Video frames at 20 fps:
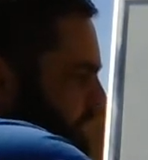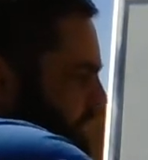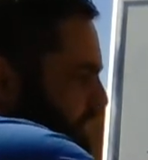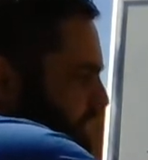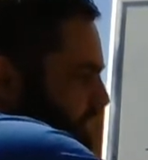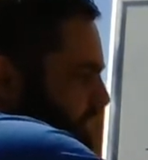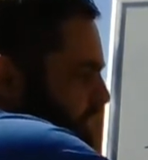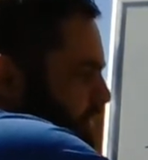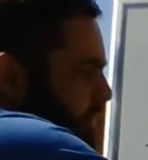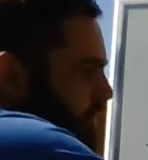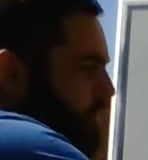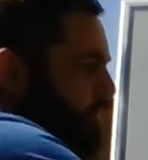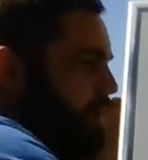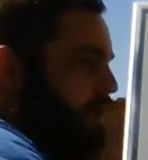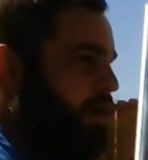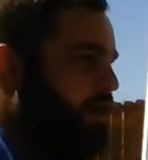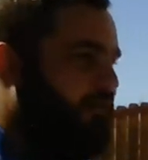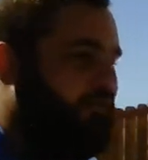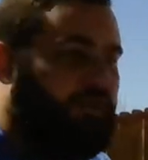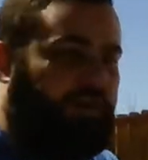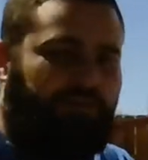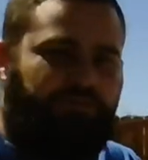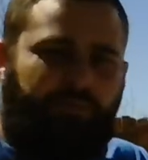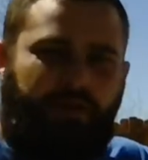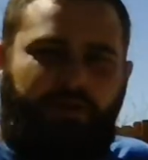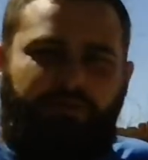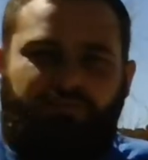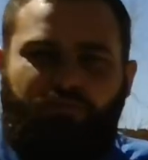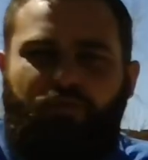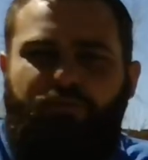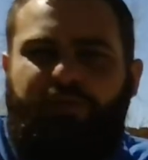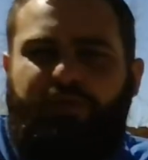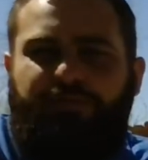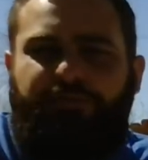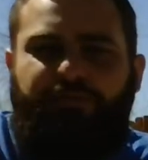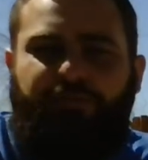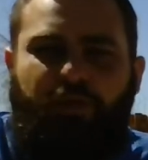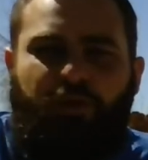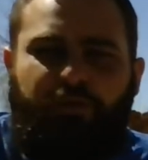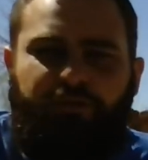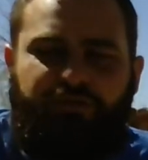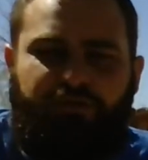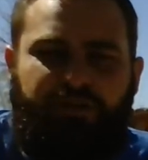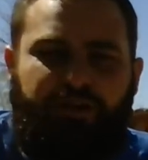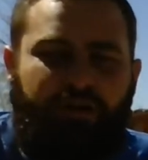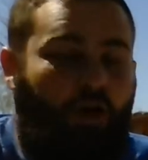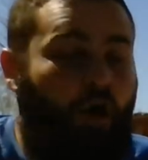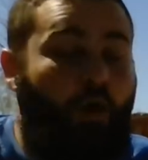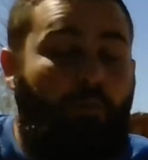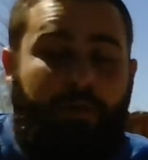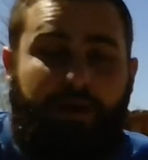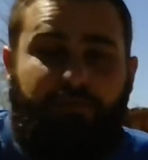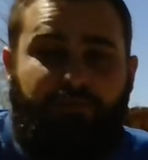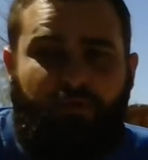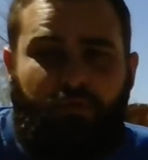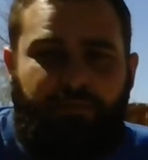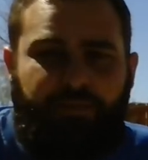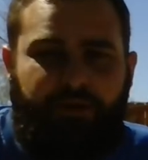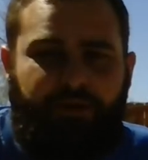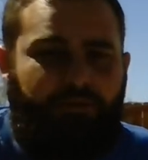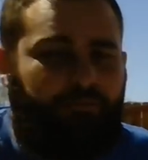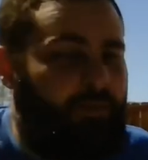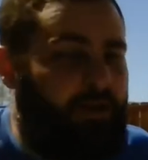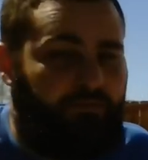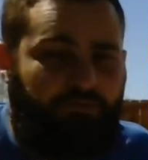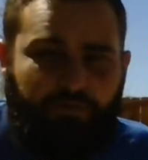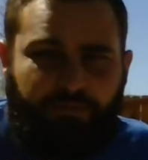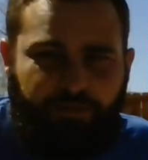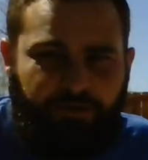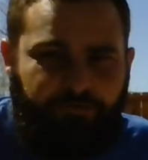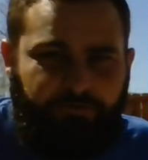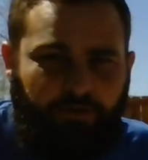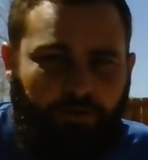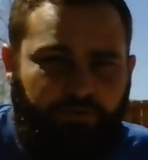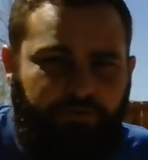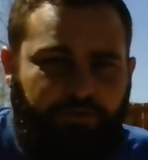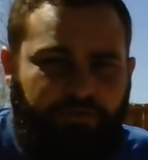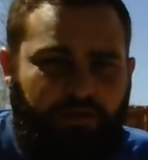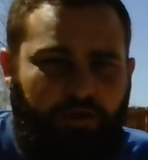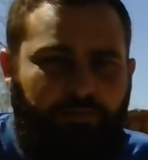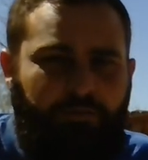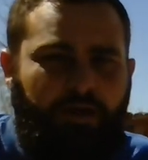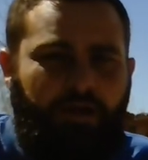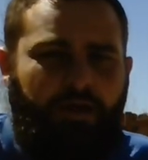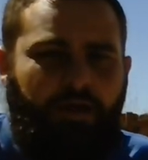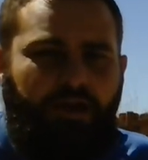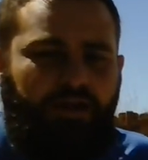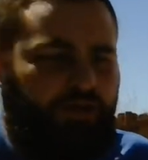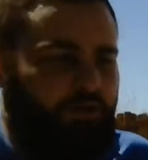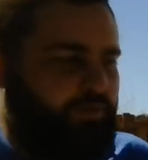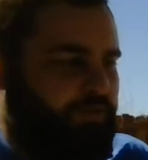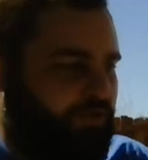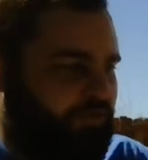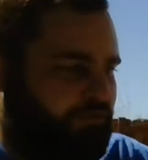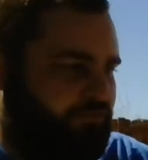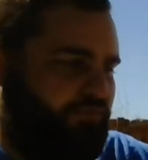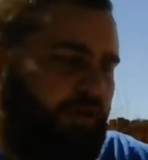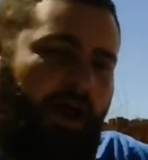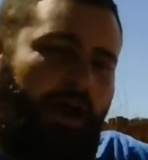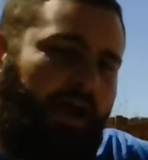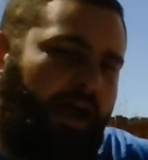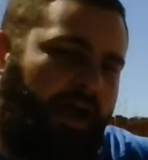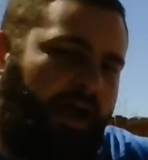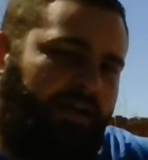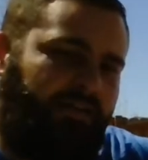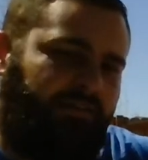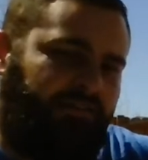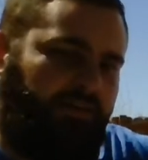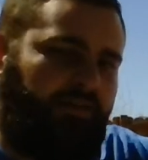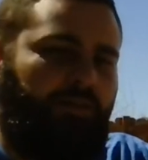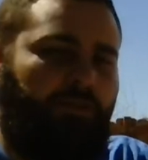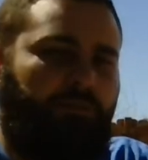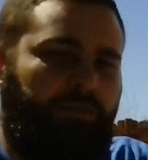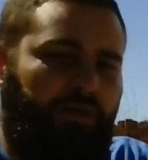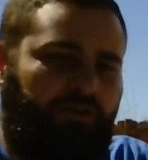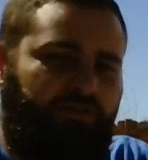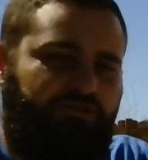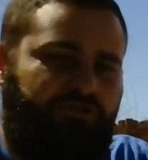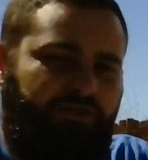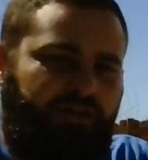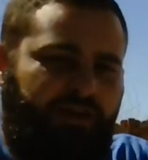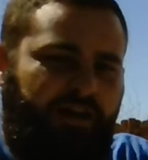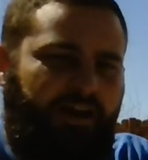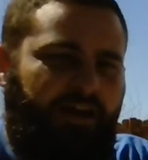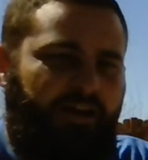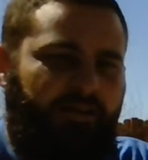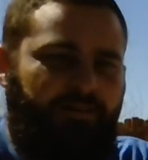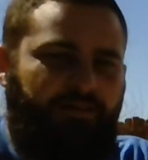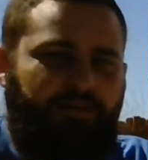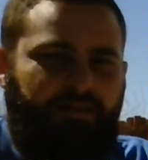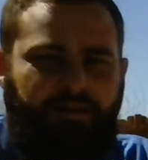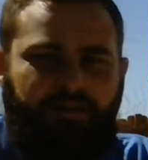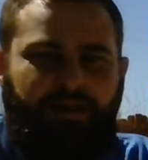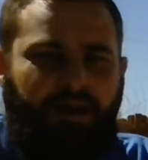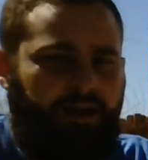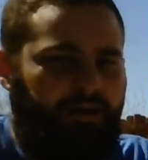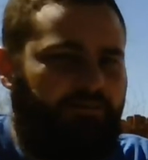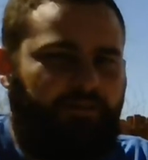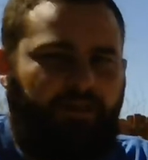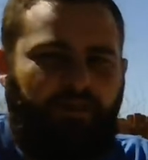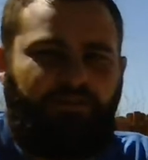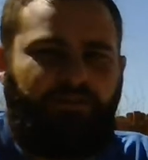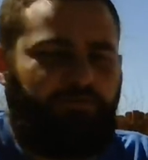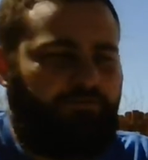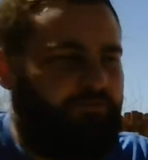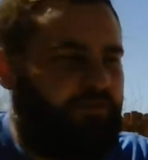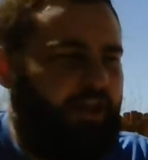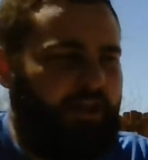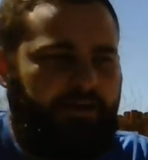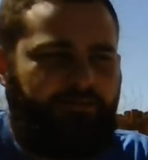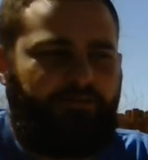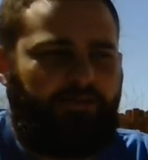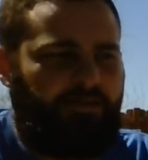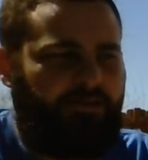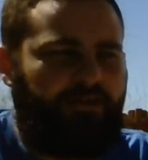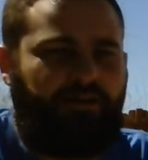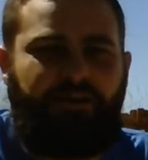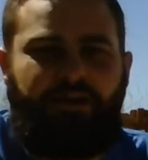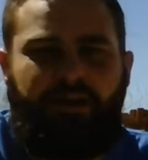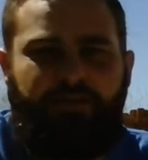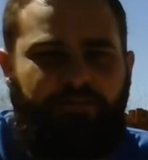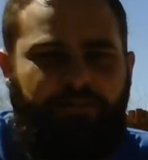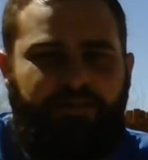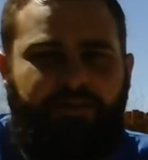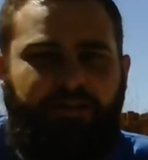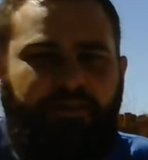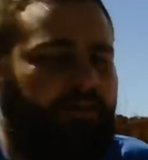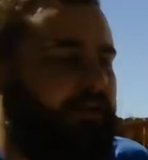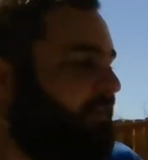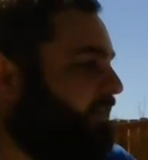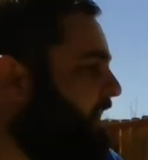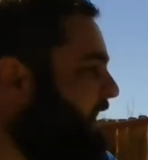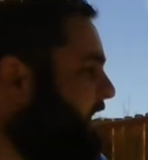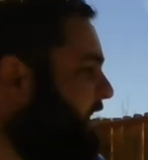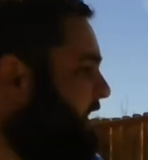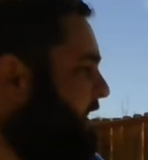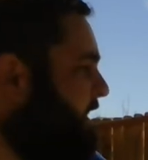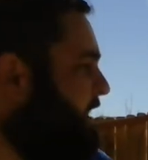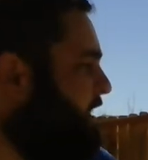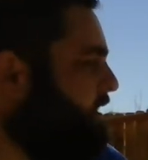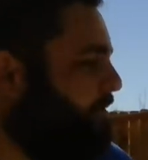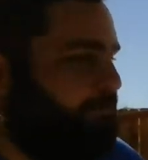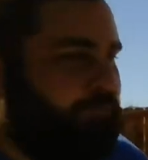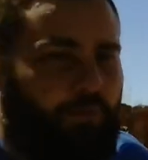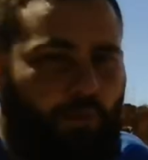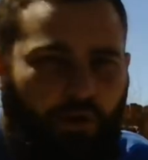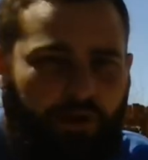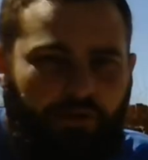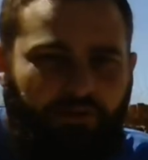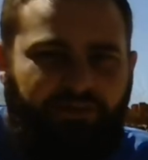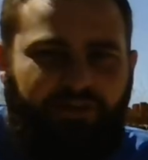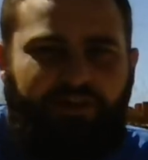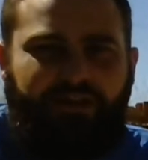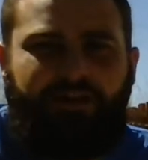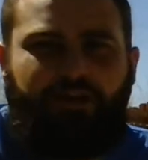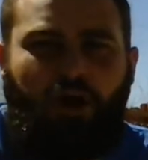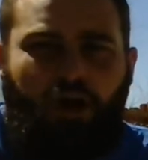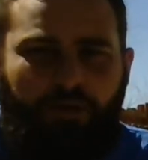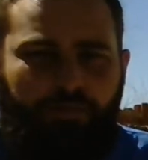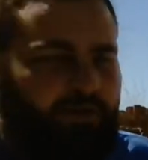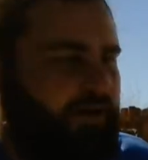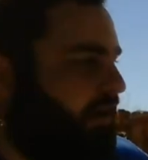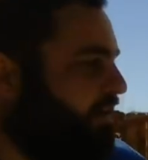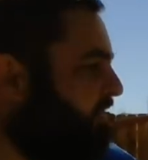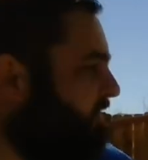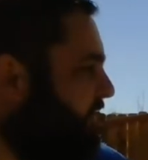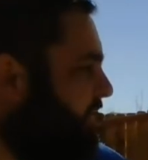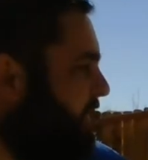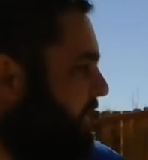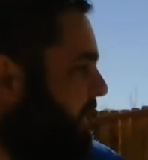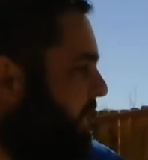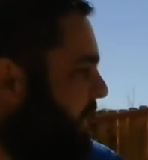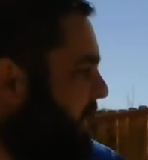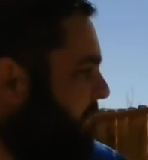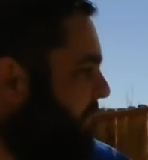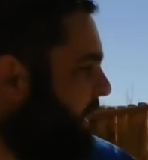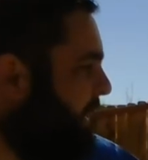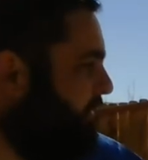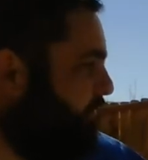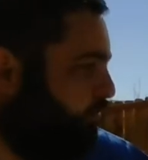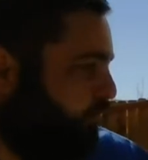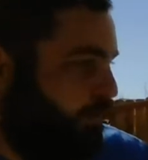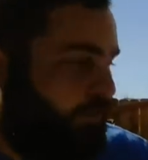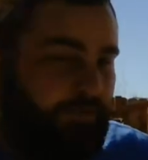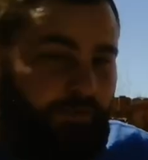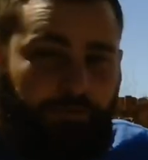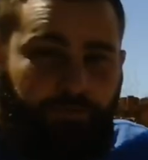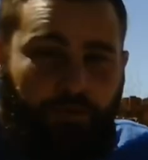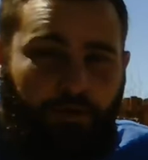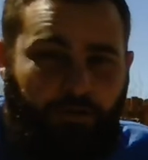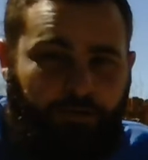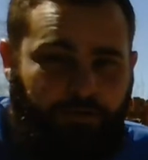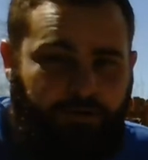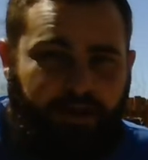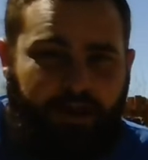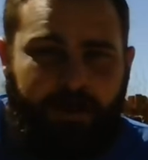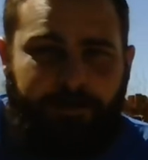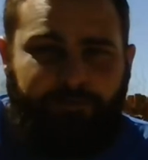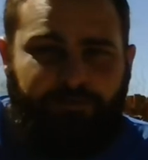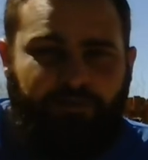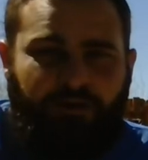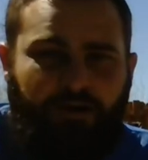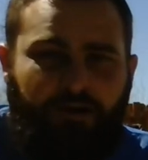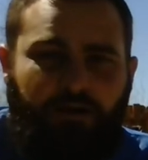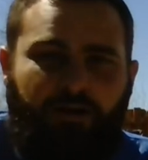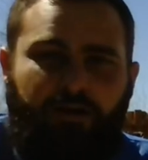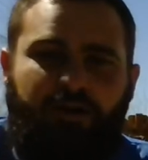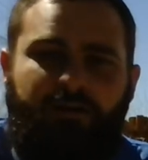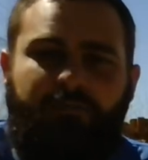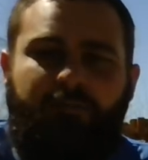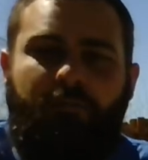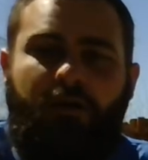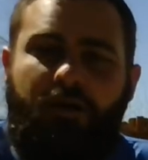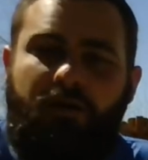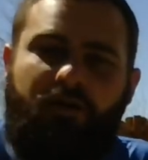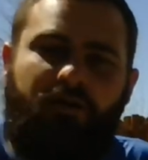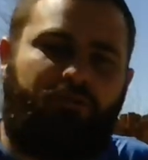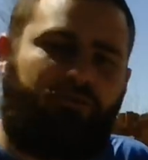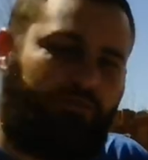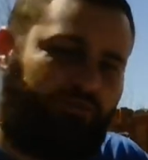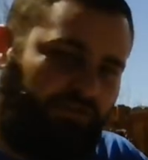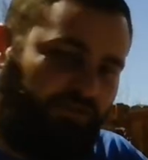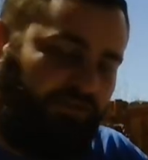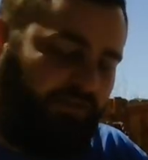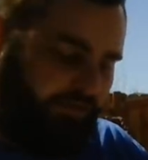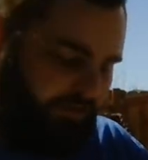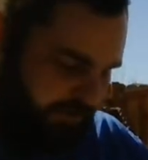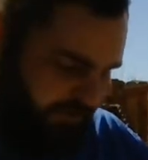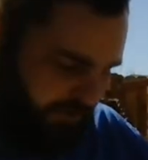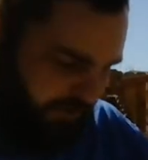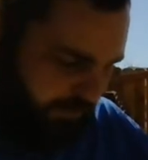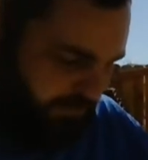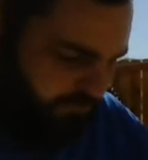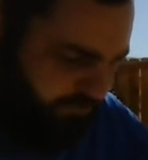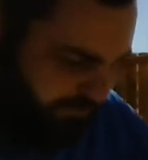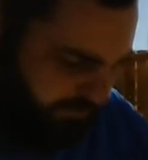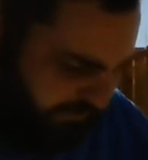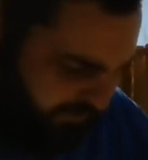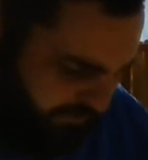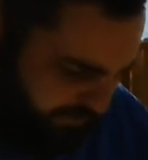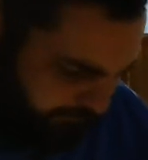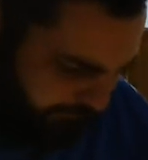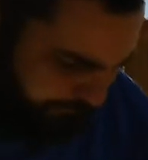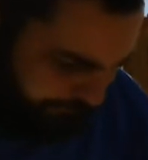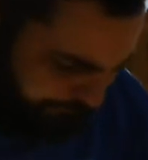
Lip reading: So if you guys make root beer floats or homemade root beer and make root beer floats with them, you put dry ice in the mixture and it kind of gives it flavor and everything like that, boils it, carbonates it, and that's what the polar caps are on Mars, which is interesting.